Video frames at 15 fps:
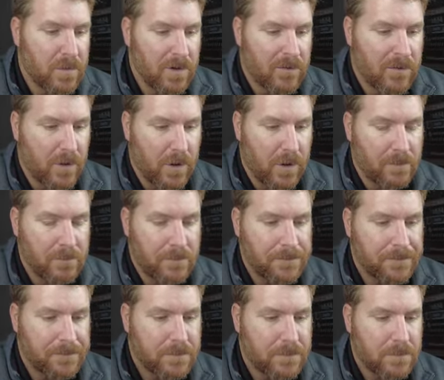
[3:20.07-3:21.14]
before.
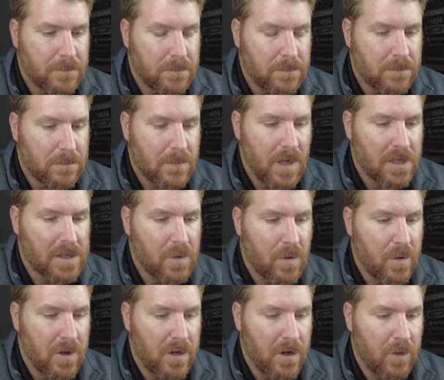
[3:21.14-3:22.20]
That's
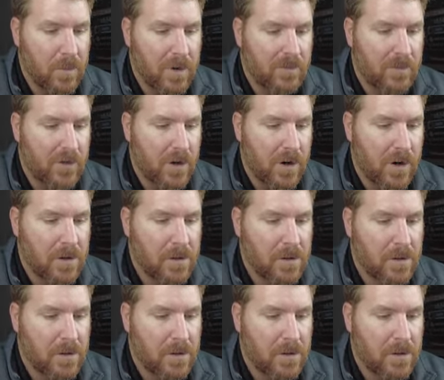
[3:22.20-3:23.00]
what we're hoping for.